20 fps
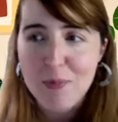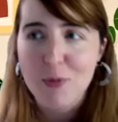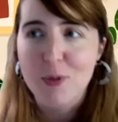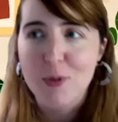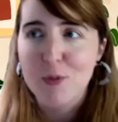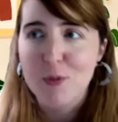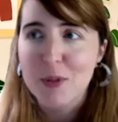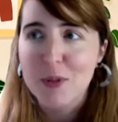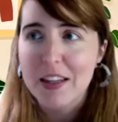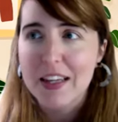
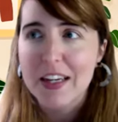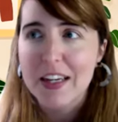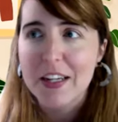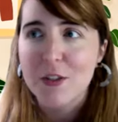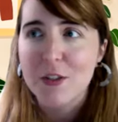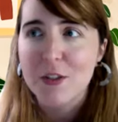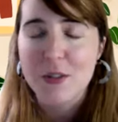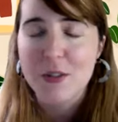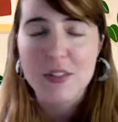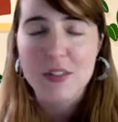was really
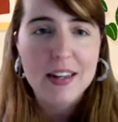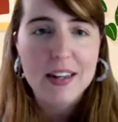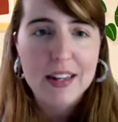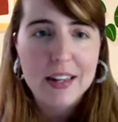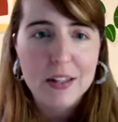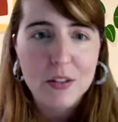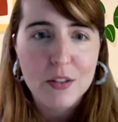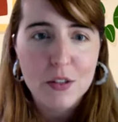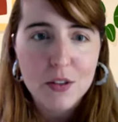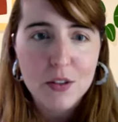interested
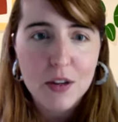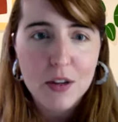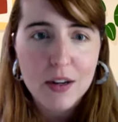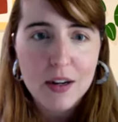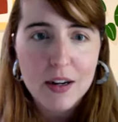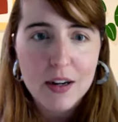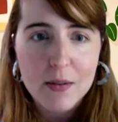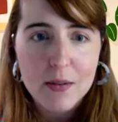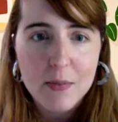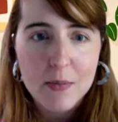in
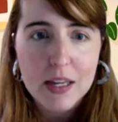um,